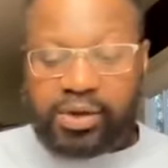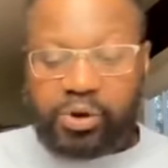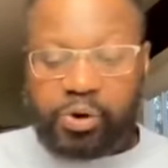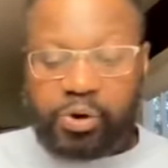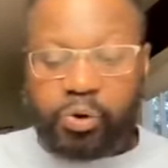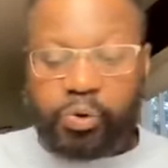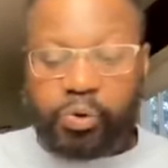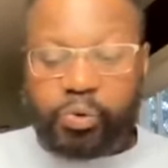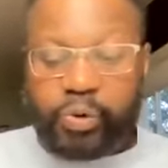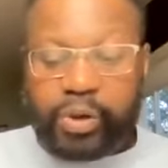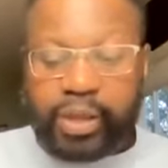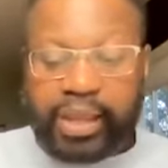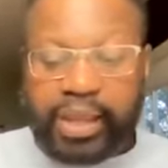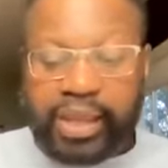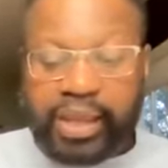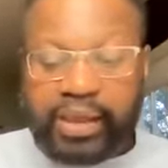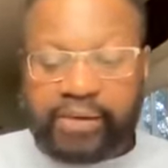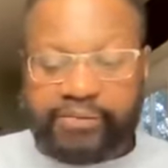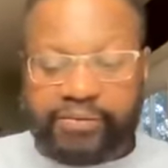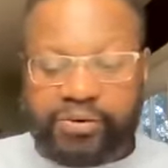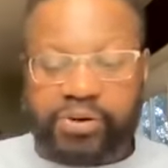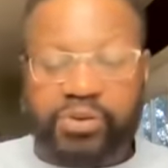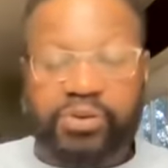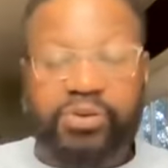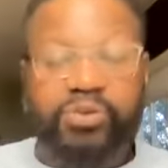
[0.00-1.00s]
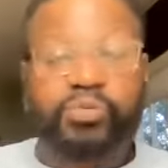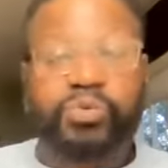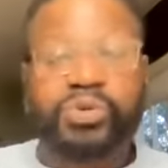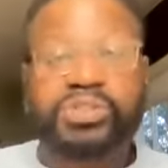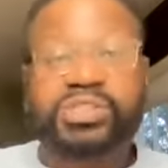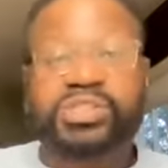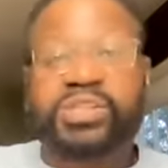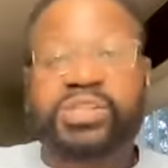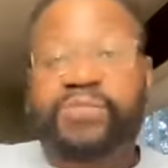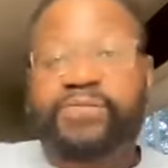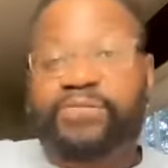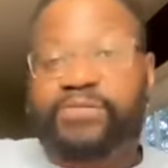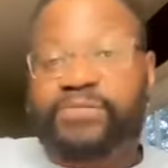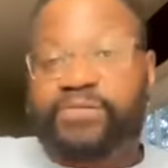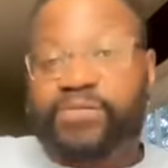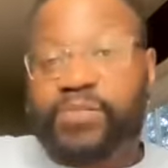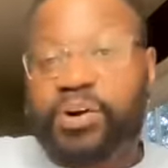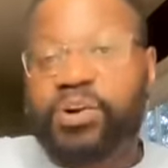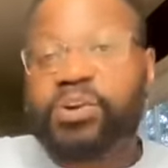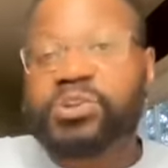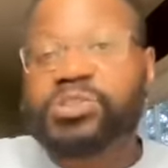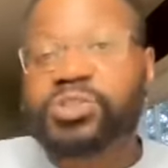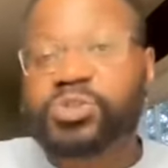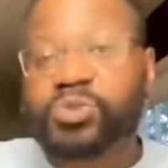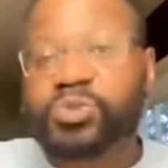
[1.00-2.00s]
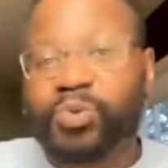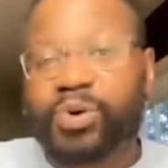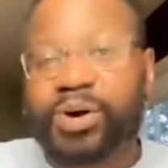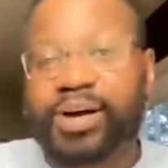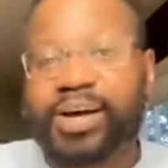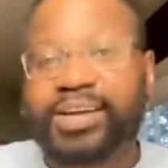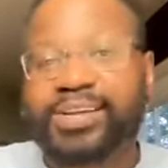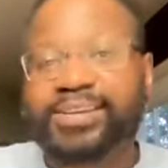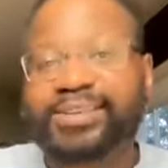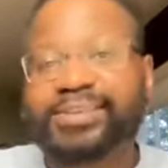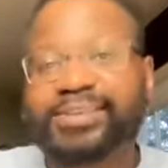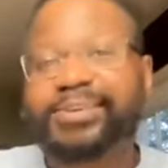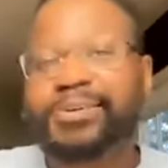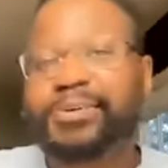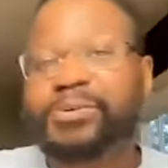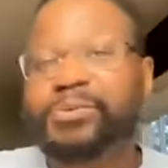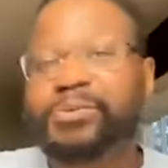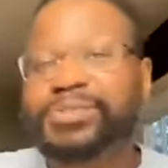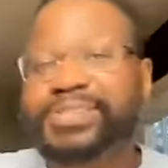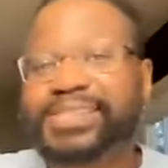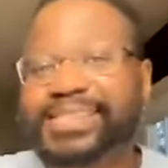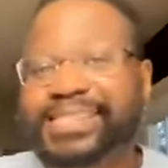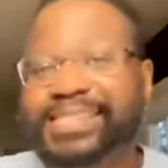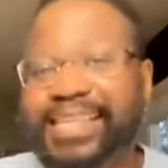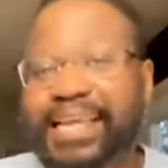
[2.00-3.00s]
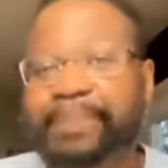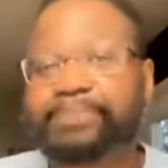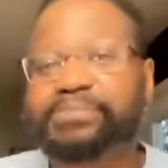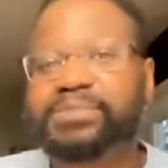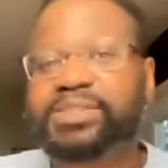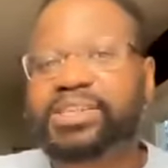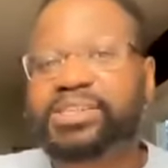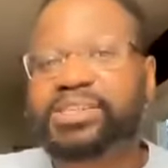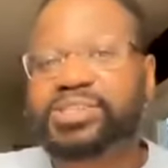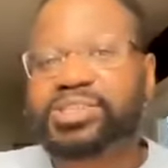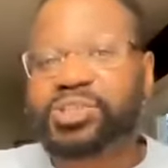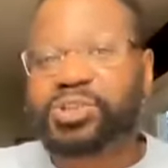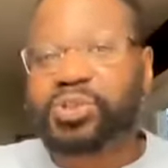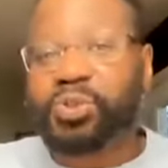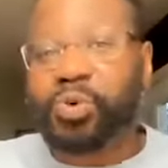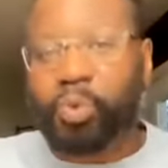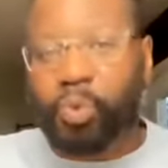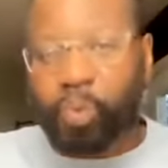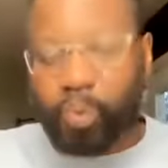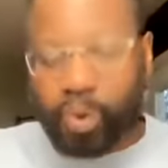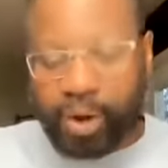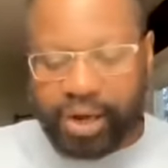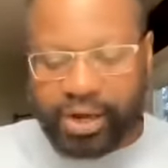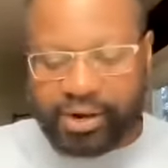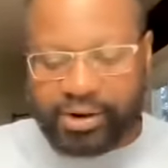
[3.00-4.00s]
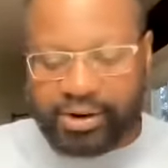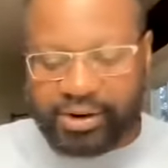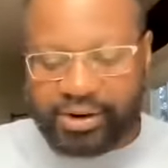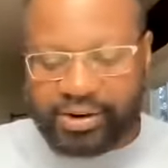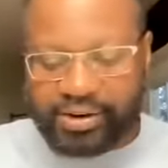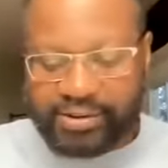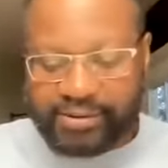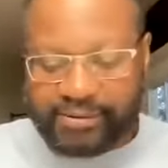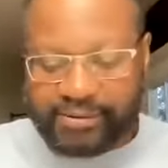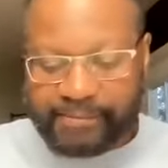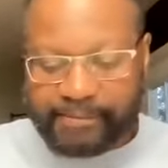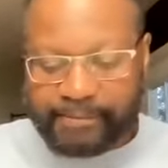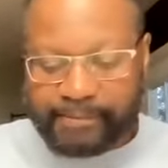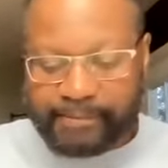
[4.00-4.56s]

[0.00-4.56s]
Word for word: whoever was the first one who stepped into the water